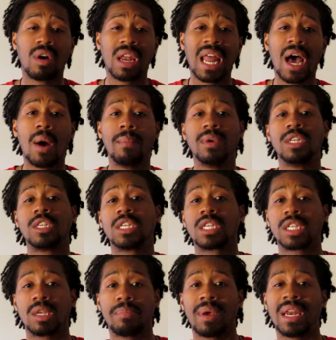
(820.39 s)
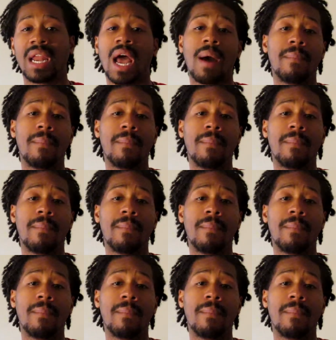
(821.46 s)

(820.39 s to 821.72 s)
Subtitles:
allow me to sleep at night.